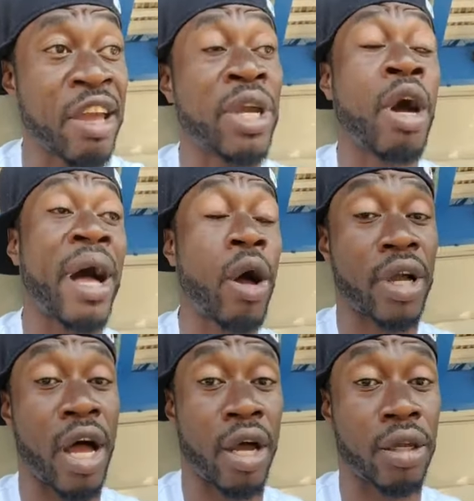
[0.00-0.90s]
gave me
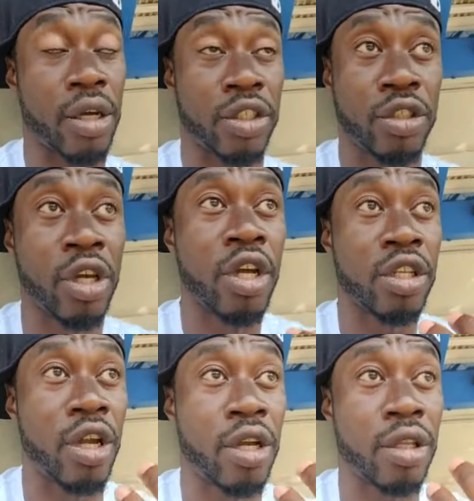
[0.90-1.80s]
about God, because
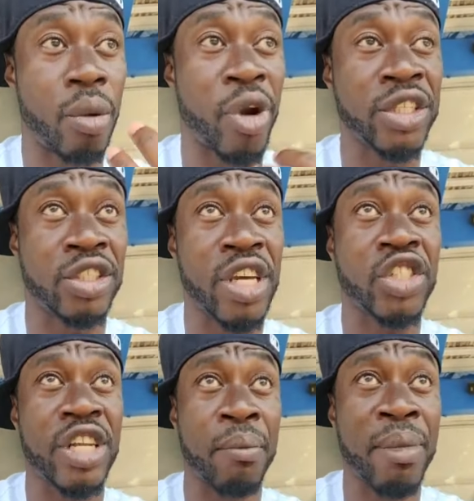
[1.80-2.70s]
the
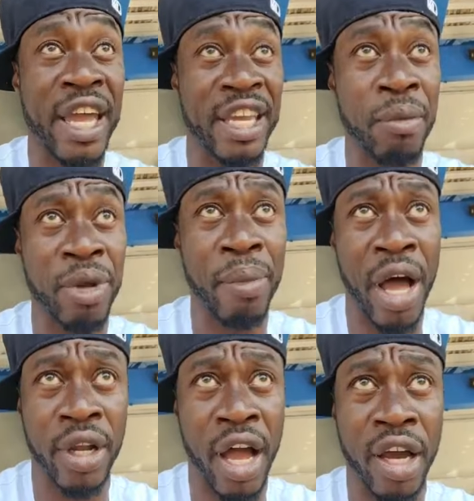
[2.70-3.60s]
presentation that man gave me
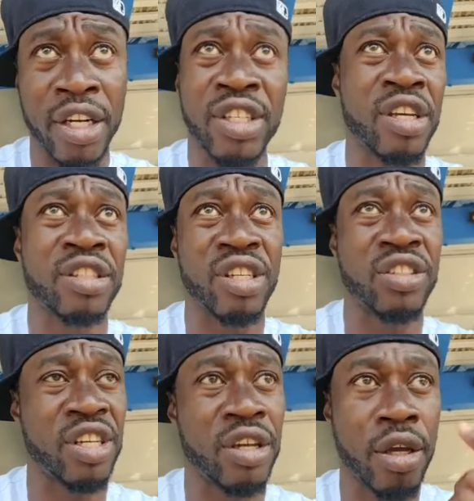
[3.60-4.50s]
about God is
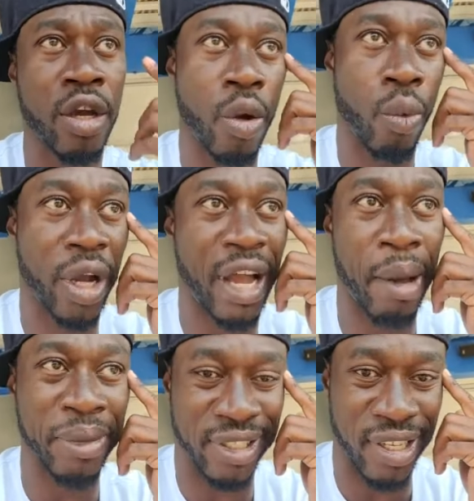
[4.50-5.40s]
inconsistent with
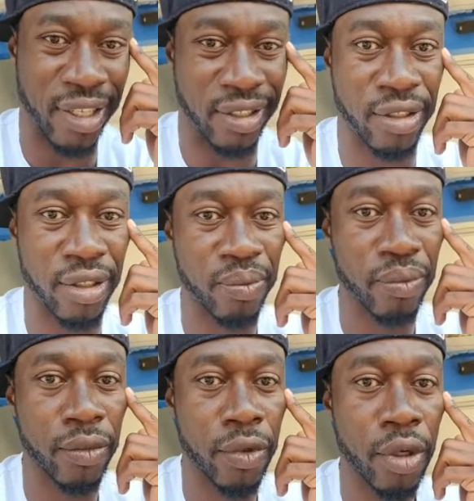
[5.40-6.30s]
common sense.
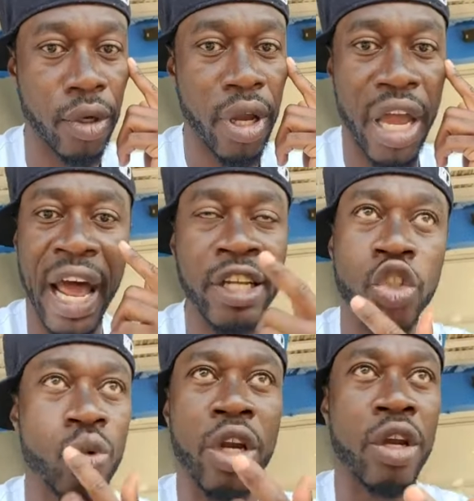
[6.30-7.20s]
And I
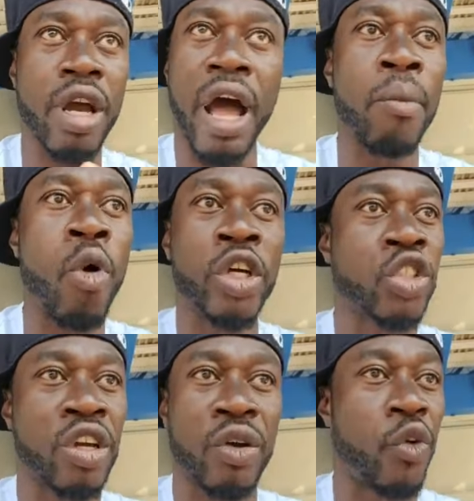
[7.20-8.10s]
just want to, I'm
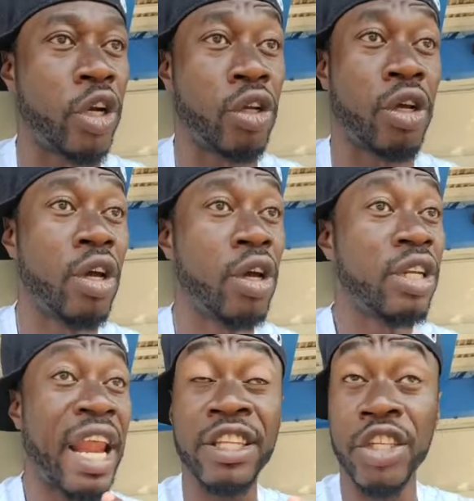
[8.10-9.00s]
always looking for
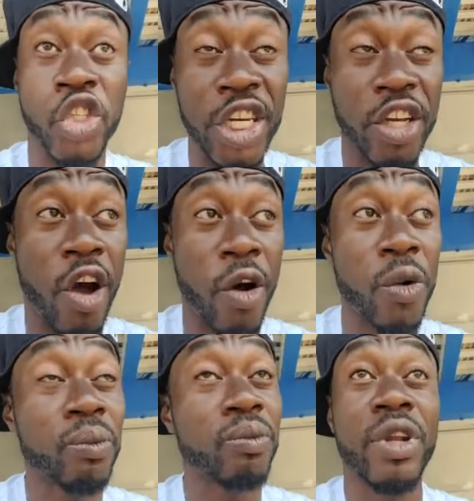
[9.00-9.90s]
not the cheat
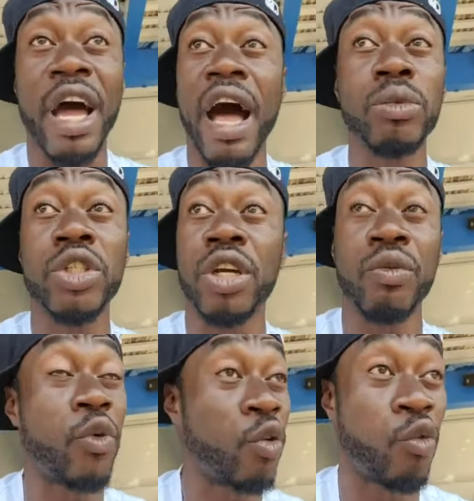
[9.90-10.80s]
code, I'm just
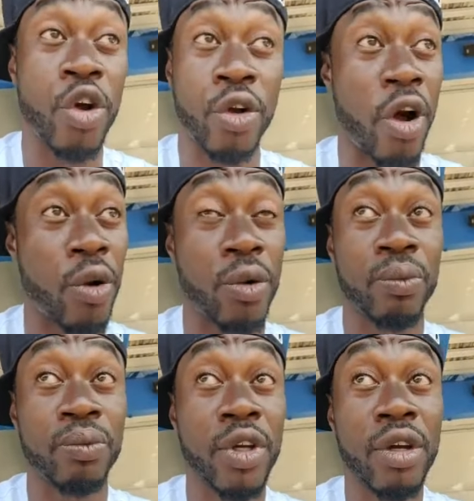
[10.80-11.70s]
looking for the real code.
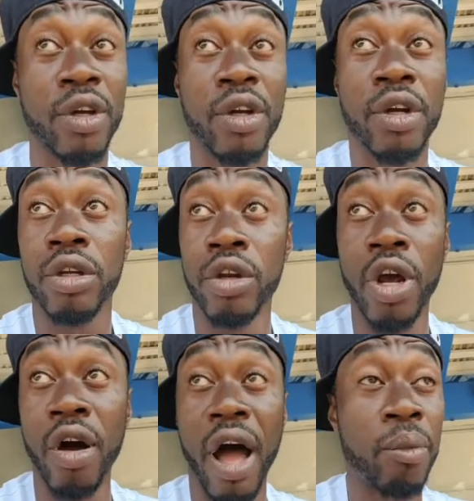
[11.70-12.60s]
You
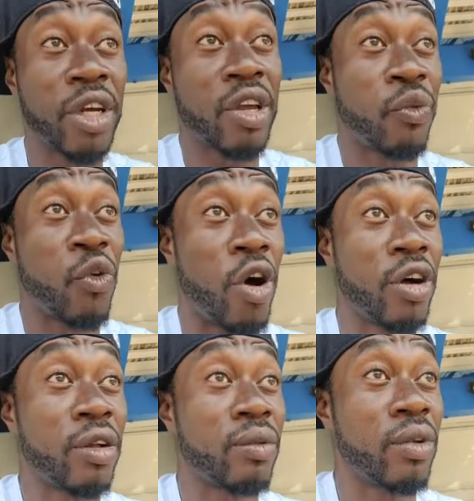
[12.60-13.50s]
know, I'm looking for